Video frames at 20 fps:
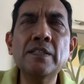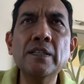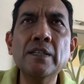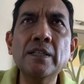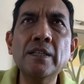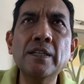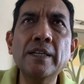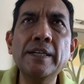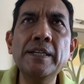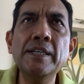
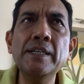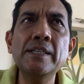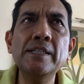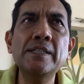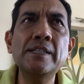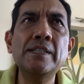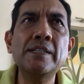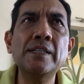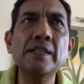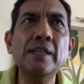uh,
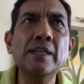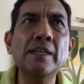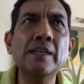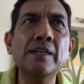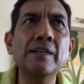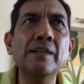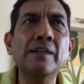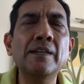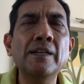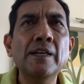is
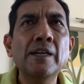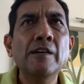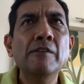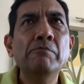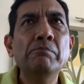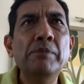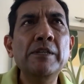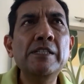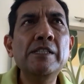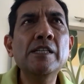uh,
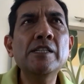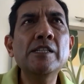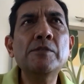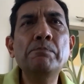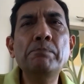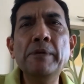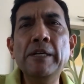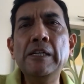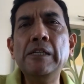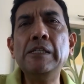business
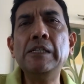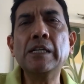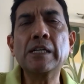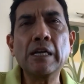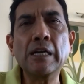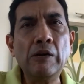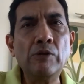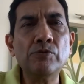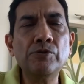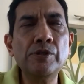built
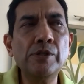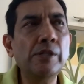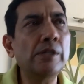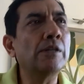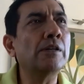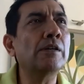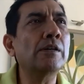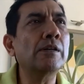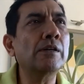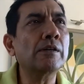around
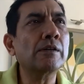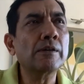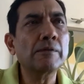uh,